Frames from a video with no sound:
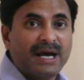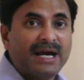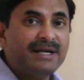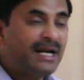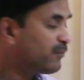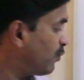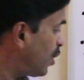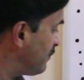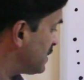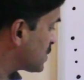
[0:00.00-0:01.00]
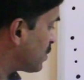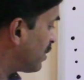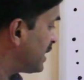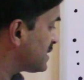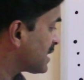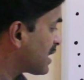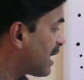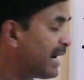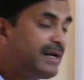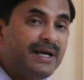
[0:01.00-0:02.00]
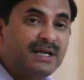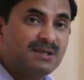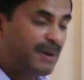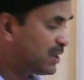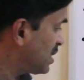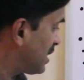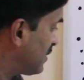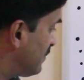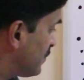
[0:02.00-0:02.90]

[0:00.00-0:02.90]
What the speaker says: and that valve is called as a cardiac sphincter.